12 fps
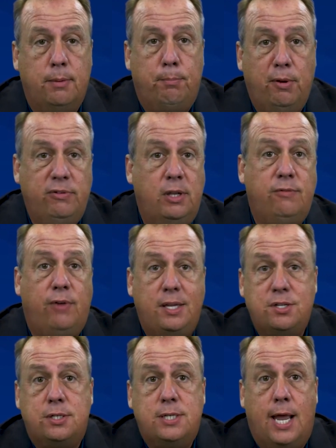
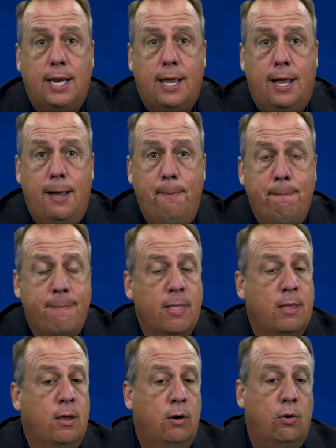pivotalitadvisors.com,
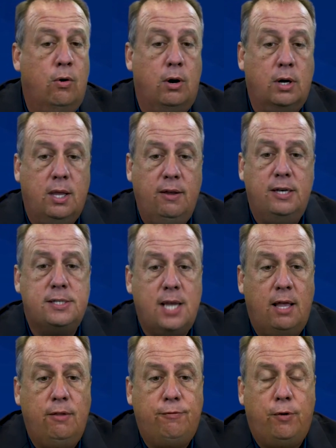or get us
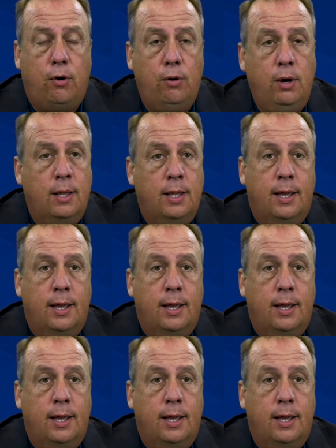on the phone.